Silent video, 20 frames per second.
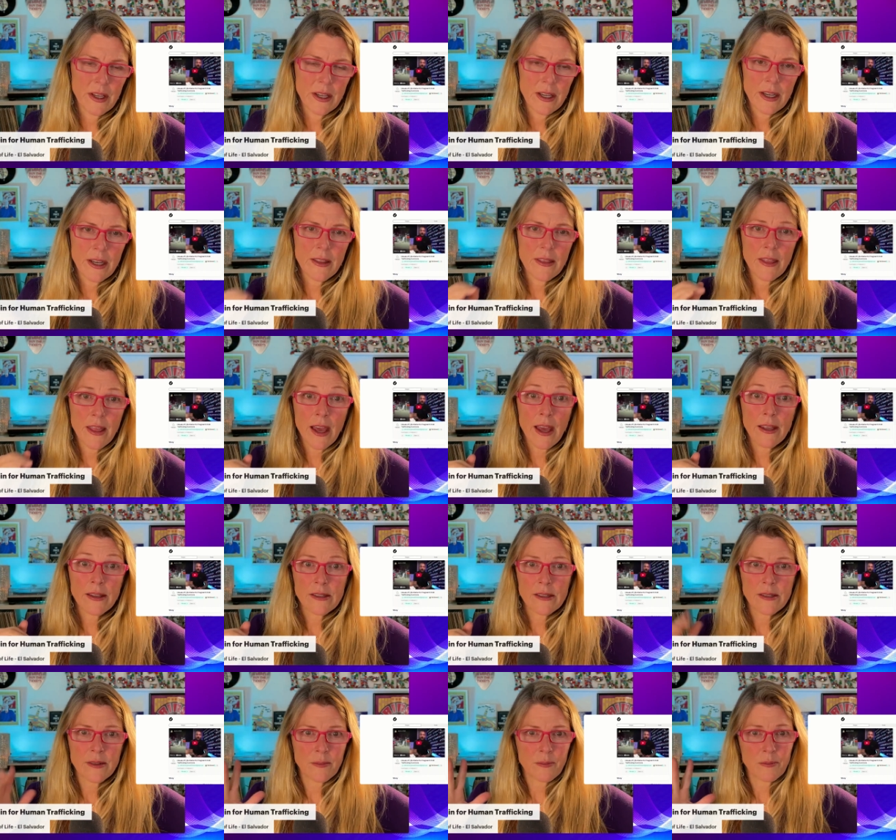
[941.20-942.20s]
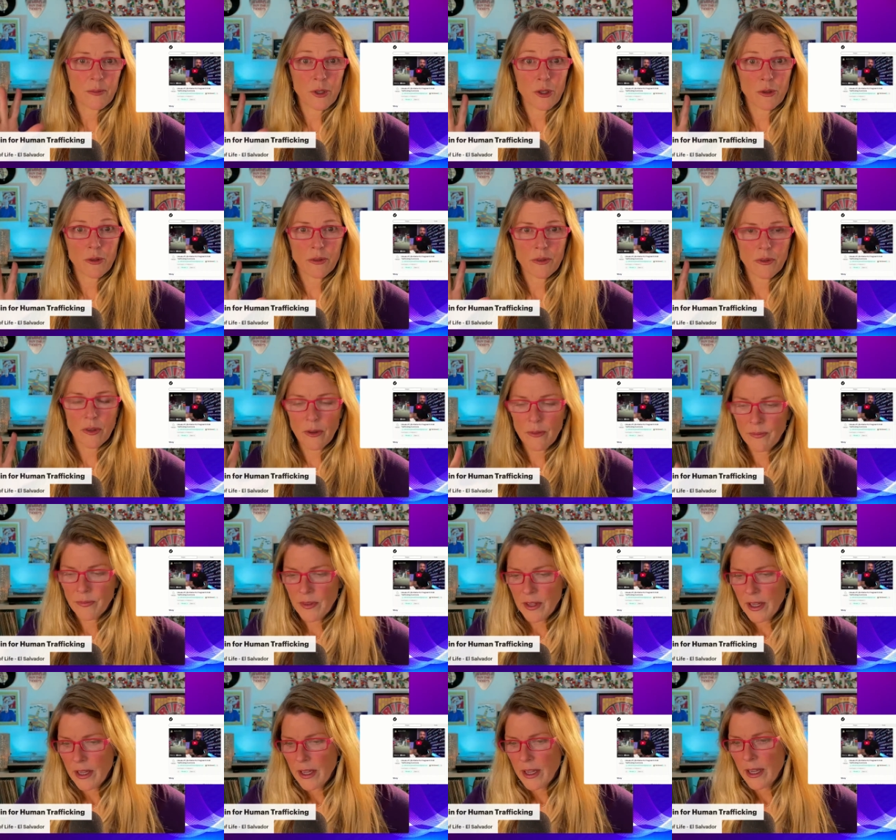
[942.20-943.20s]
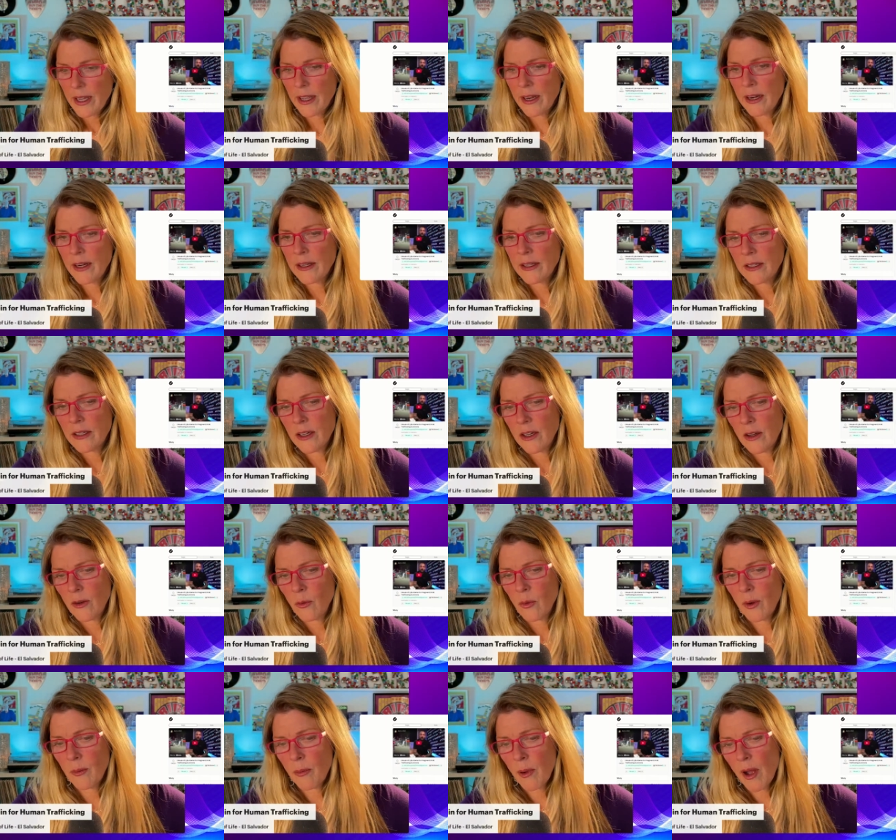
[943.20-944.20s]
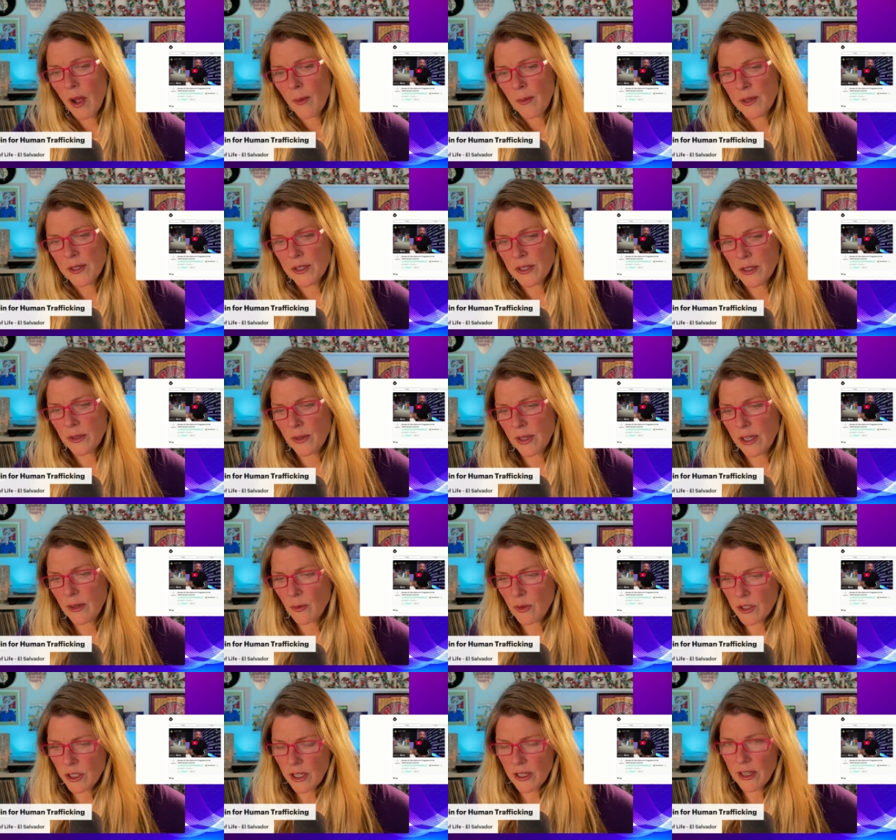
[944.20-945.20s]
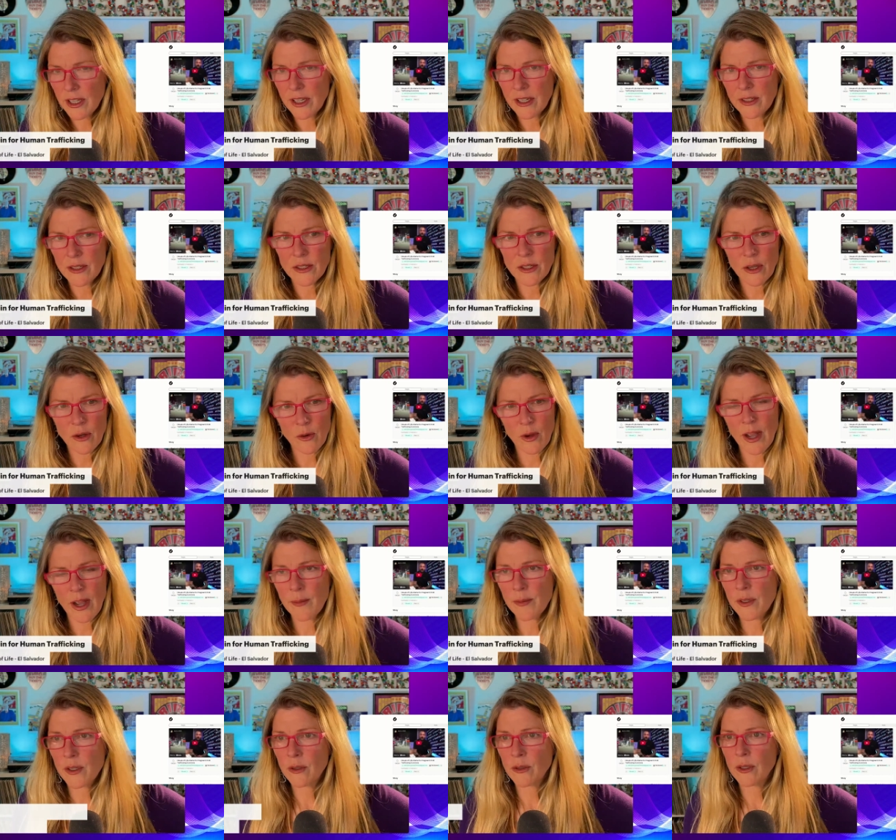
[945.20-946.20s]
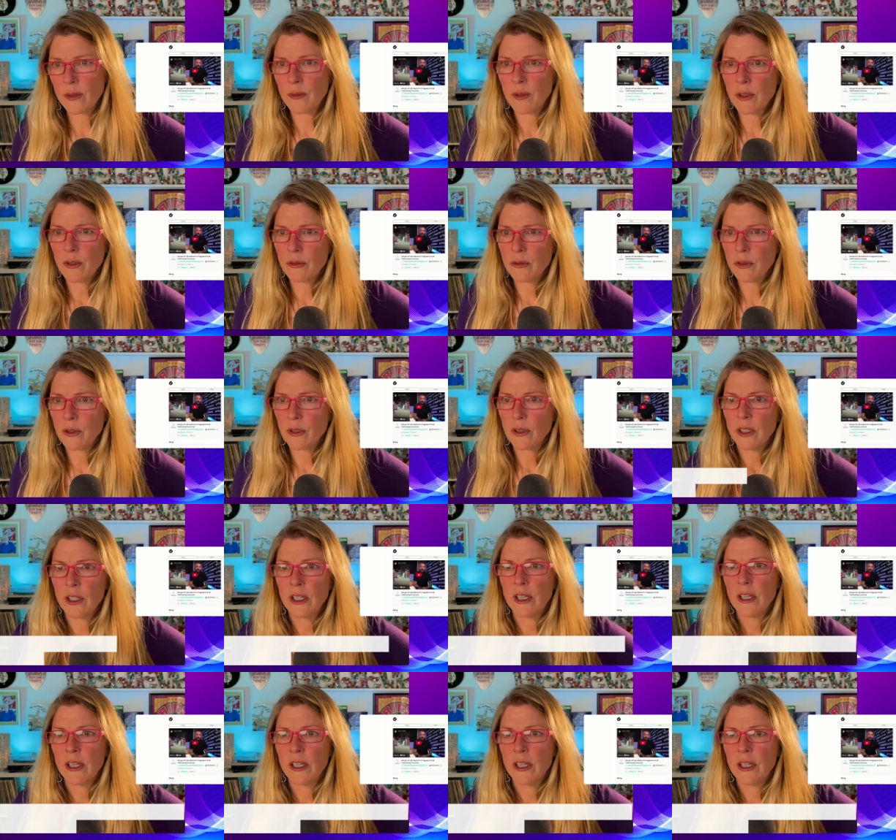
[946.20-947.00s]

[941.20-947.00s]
And that's beautiful. And what Bob is doing, which I think is so absolutely beautiful,